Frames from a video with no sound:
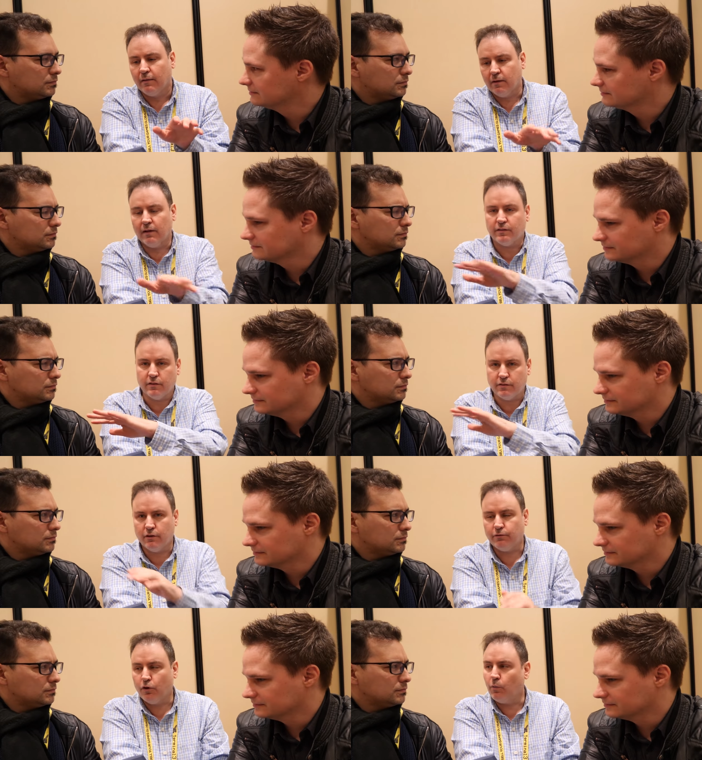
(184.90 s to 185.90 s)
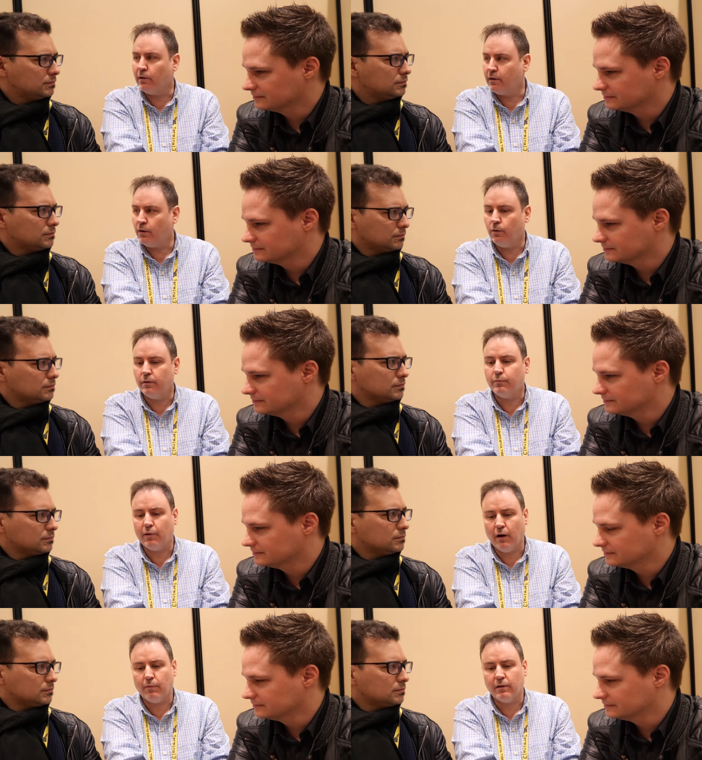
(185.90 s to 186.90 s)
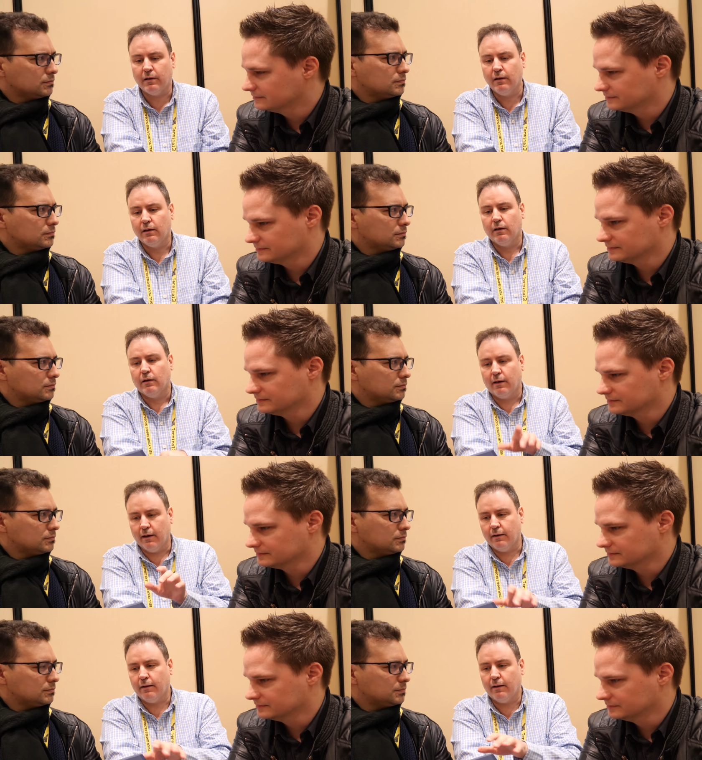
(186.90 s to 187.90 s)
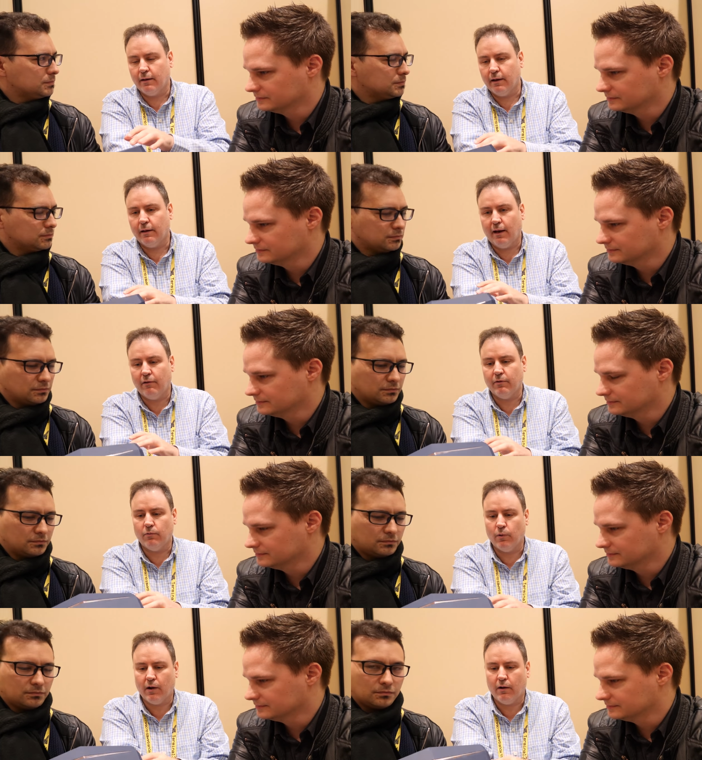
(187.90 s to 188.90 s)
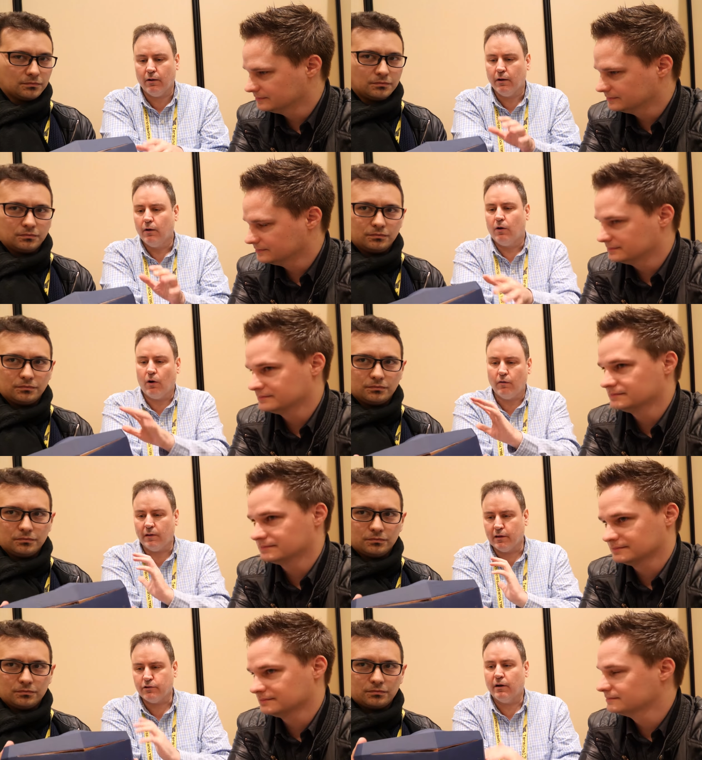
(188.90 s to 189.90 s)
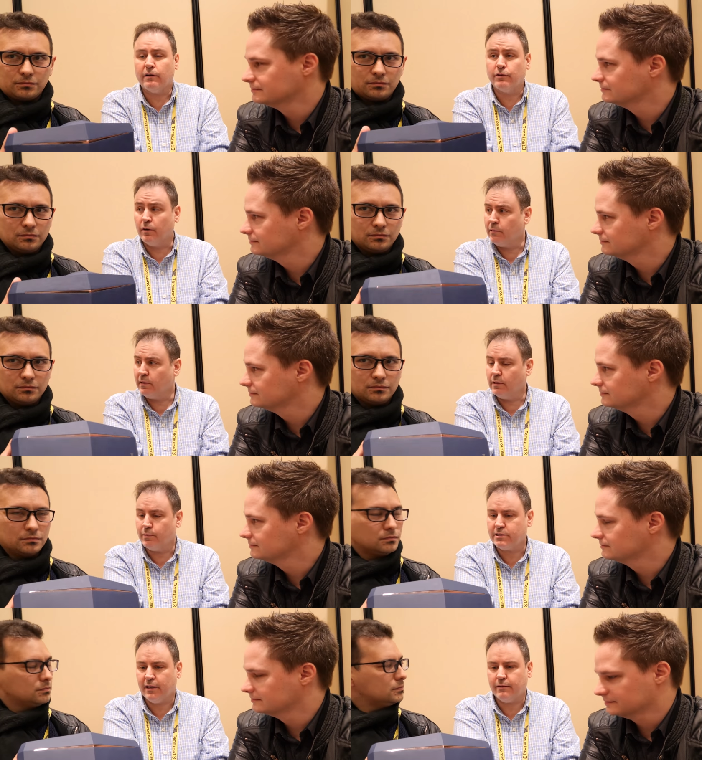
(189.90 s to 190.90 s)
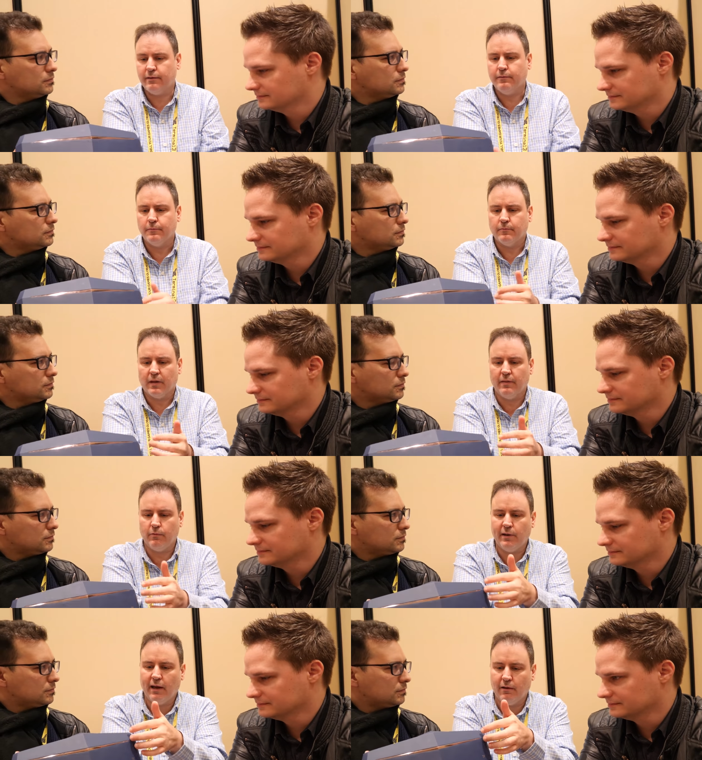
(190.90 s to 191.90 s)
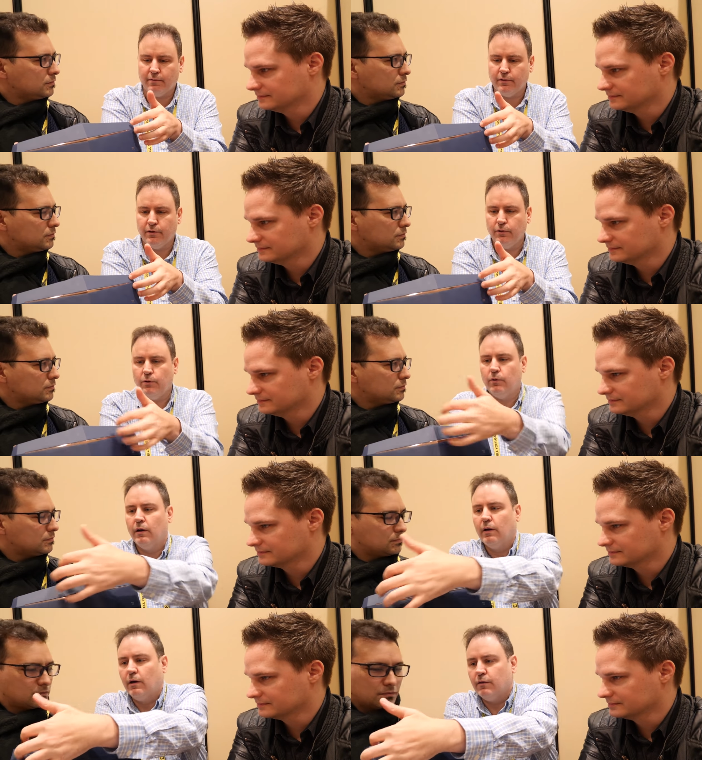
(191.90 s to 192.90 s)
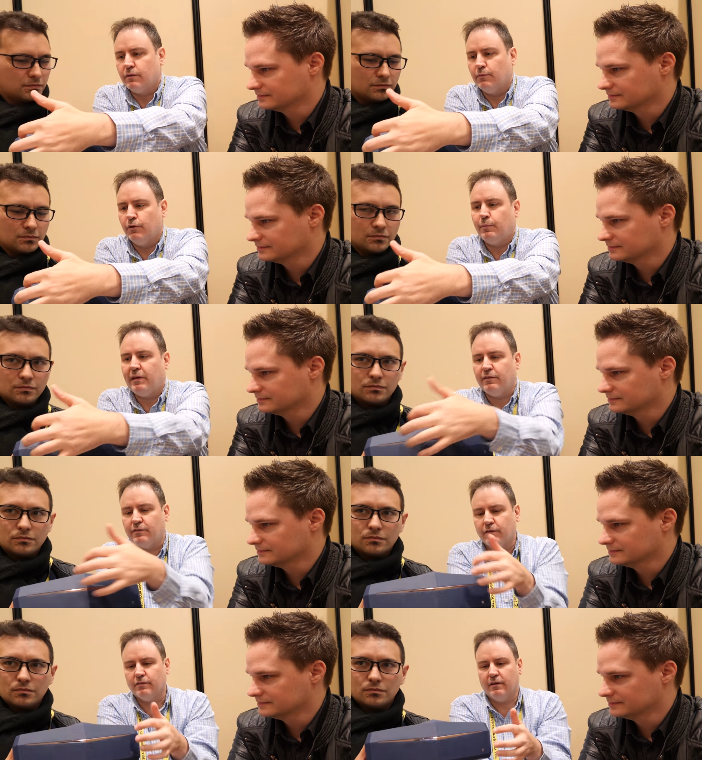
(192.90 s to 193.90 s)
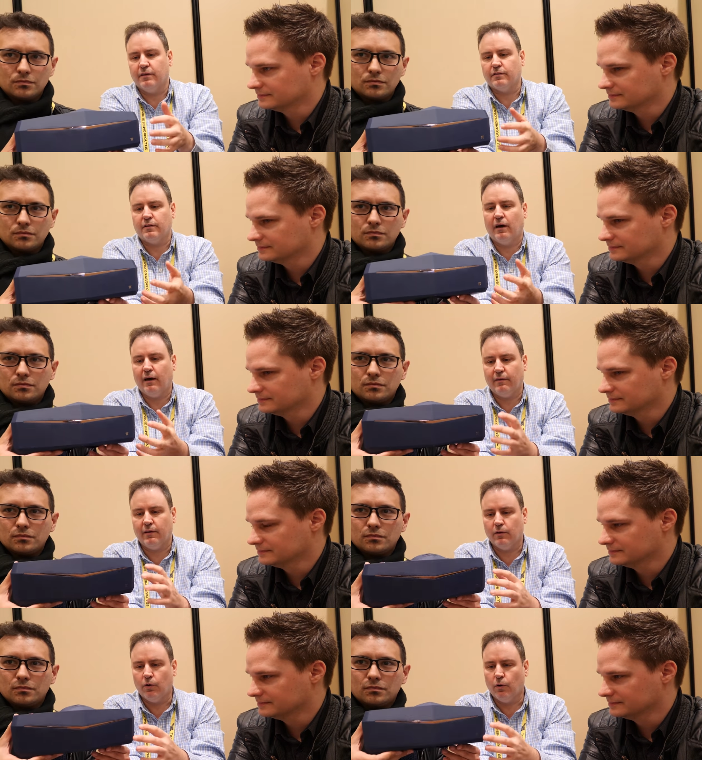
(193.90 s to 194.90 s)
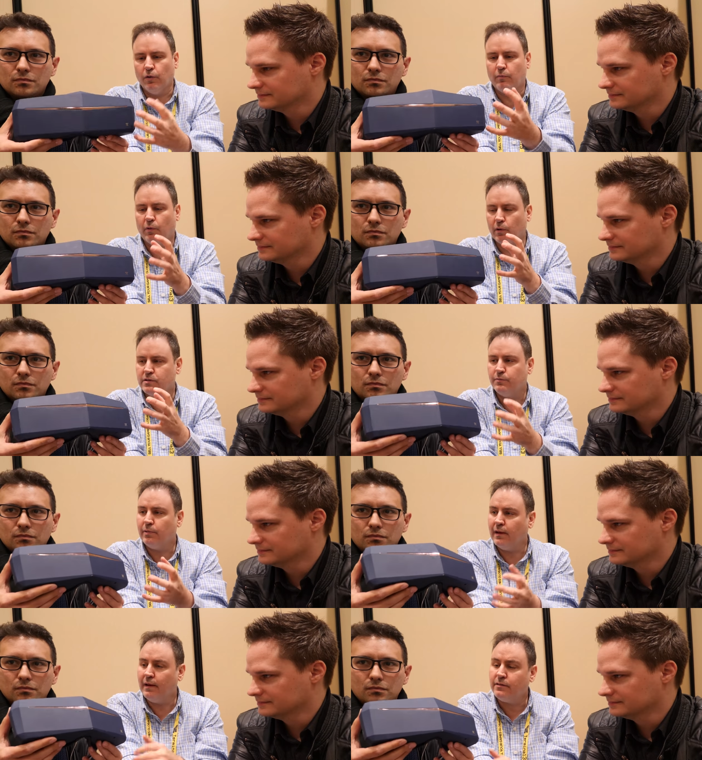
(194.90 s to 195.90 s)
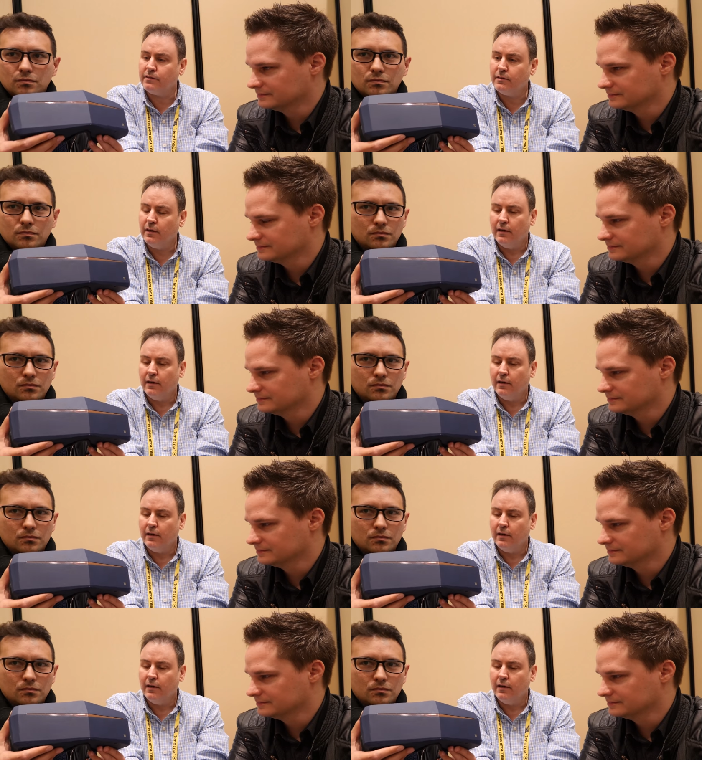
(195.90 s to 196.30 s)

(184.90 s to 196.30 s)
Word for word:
Speaker 1: that lets us conformally coat it properly. And, uh, and have it where all the electronics are completely protected. And then we have new, some new pieces inside that hold the boards in place.